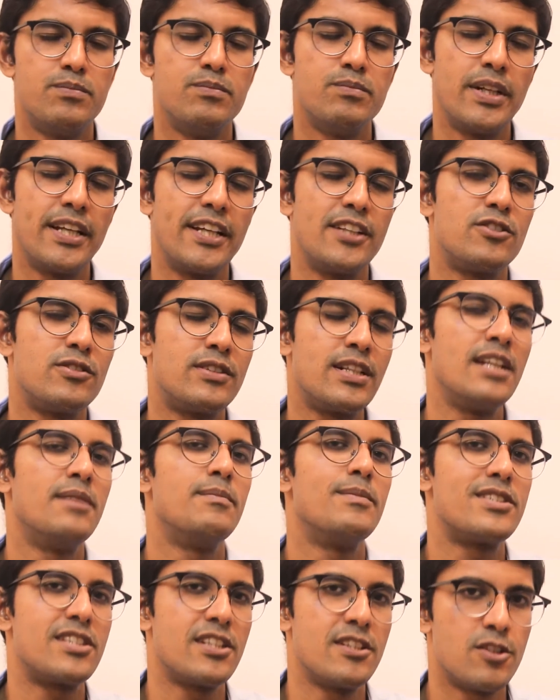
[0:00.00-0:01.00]
bring into
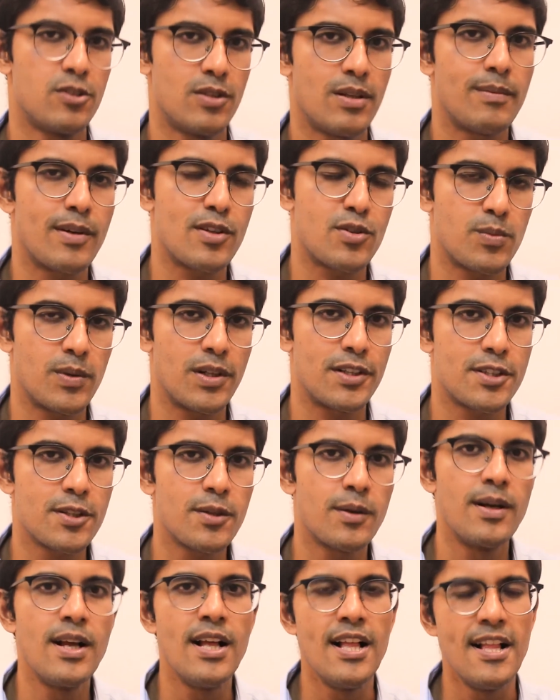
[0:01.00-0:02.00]
telemedicine to them as well too,